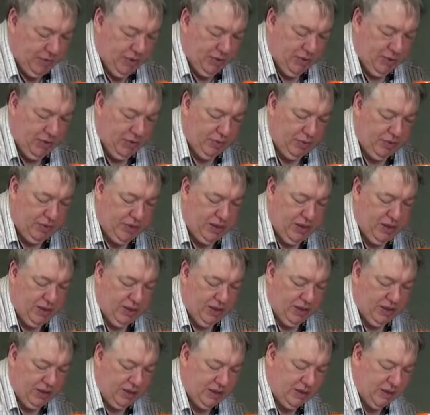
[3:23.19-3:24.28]
I'll turn
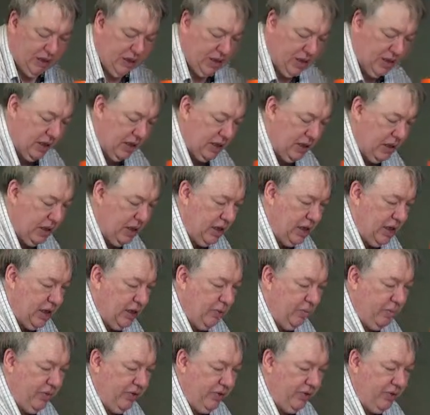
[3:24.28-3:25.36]
this
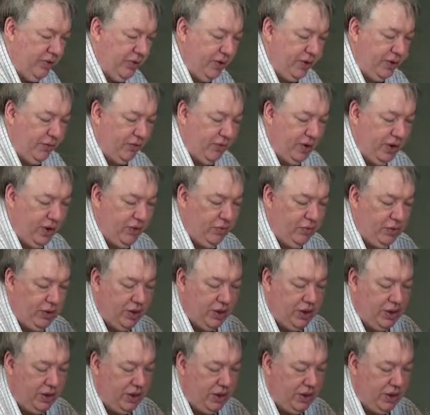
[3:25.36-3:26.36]
a bit further round.